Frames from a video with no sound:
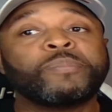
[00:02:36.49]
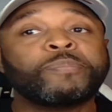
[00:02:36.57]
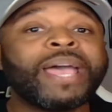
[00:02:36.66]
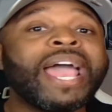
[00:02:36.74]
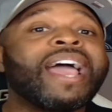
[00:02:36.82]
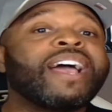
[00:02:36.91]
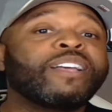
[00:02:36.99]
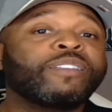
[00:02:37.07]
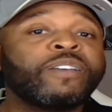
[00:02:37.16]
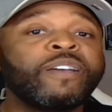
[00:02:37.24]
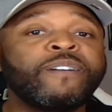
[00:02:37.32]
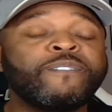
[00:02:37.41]

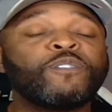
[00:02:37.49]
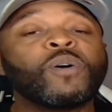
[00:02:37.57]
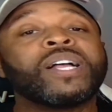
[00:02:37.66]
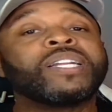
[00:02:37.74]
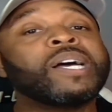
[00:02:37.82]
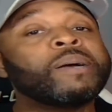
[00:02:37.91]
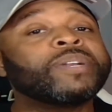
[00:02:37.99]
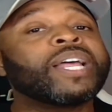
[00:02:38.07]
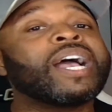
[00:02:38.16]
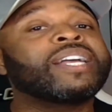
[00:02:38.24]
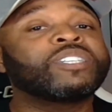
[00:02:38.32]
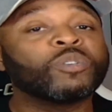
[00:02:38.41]
path for
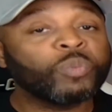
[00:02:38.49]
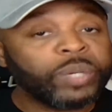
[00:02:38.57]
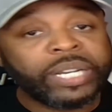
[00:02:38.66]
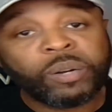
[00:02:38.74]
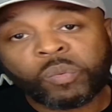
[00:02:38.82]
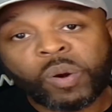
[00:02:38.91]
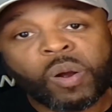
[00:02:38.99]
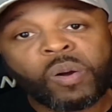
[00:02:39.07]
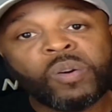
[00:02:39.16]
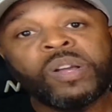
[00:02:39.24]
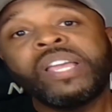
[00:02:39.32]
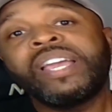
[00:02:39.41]
alumni to
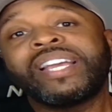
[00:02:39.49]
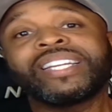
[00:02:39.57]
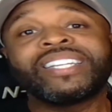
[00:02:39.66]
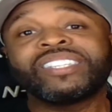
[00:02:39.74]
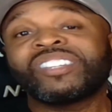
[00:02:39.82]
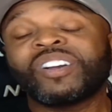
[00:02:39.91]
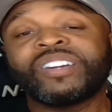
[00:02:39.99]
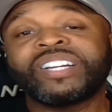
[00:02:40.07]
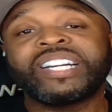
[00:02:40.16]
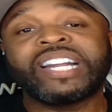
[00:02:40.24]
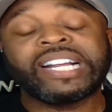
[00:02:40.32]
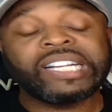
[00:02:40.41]
re-enroll and get started
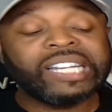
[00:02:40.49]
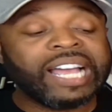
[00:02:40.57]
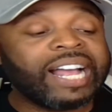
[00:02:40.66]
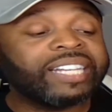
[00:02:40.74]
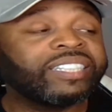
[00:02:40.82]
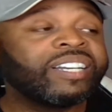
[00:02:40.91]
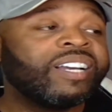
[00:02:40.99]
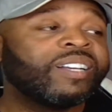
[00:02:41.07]
in that class.